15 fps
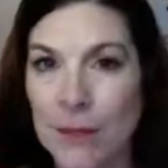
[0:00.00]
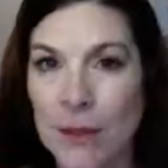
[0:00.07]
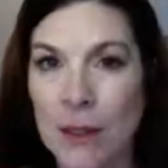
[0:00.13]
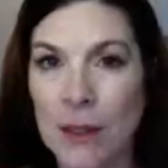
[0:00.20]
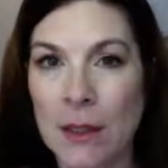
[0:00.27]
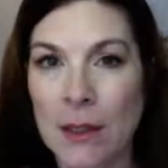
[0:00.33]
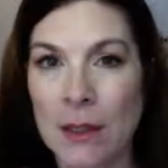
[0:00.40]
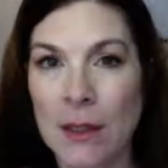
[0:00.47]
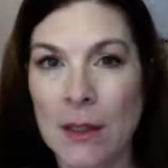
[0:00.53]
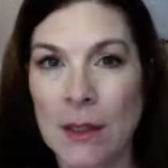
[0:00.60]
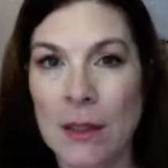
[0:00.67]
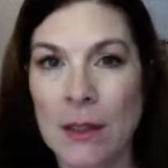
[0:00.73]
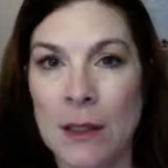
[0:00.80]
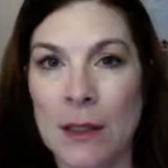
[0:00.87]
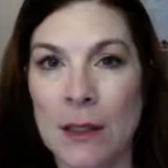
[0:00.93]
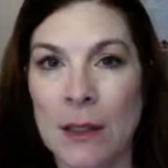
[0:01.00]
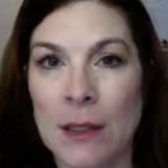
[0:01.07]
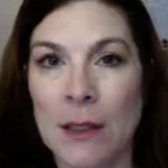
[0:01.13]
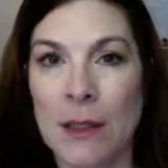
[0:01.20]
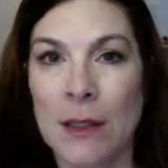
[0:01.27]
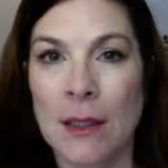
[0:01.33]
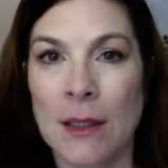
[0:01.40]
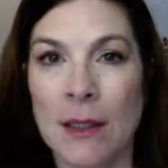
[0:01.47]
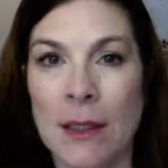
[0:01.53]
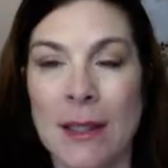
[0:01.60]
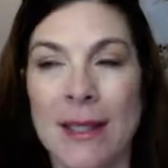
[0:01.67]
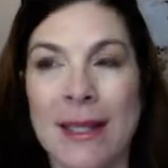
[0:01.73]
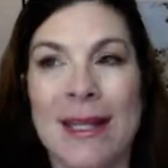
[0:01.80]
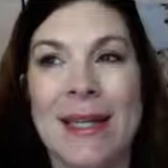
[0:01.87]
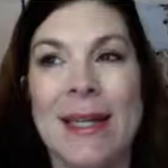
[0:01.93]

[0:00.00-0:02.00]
(no one is talking)